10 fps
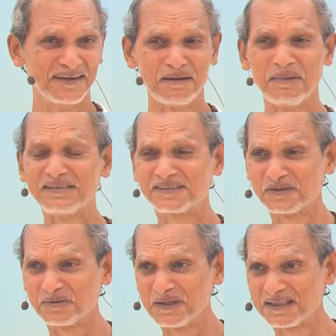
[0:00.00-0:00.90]
Am I
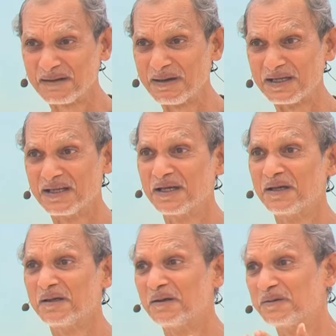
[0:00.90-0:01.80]
sattvic? Am I
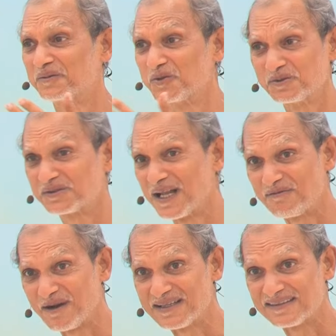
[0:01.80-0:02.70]
too
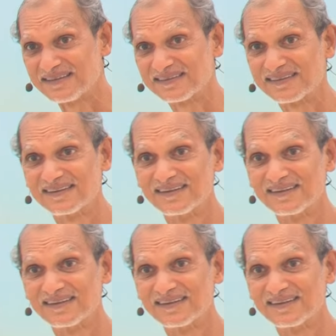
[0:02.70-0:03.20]
self-righteous?